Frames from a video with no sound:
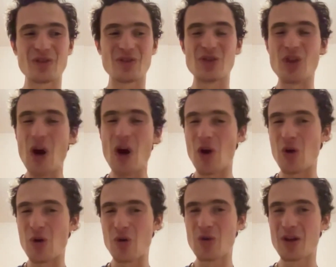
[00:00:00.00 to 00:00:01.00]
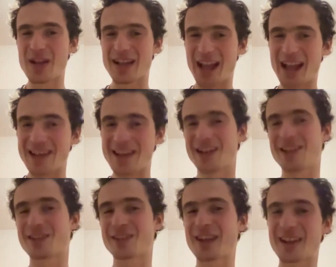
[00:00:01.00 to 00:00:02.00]
know any
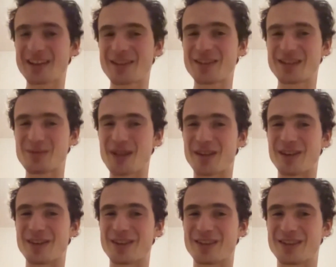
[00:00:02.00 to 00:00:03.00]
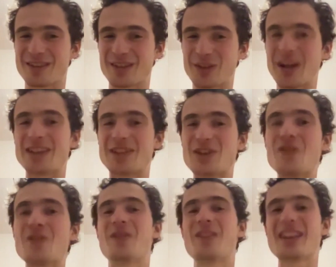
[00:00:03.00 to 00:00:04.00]
other activity better, or I
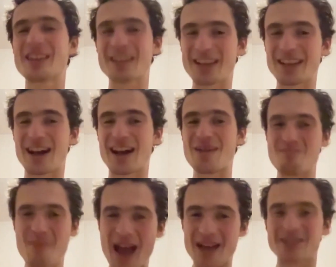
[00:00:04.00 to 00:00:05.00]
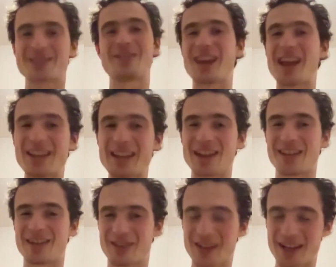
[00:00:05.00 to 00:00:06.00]
don't feel that I master any
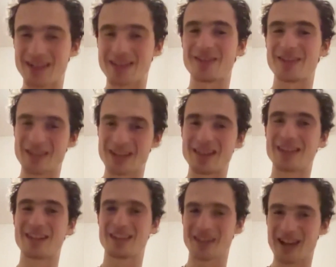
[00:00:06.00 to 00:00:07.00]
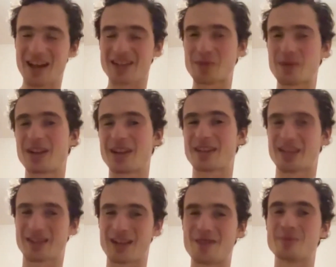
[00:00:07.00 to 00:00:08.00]
other activity as well as
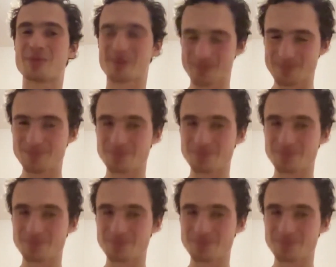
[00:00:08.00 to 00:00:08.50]
I climb.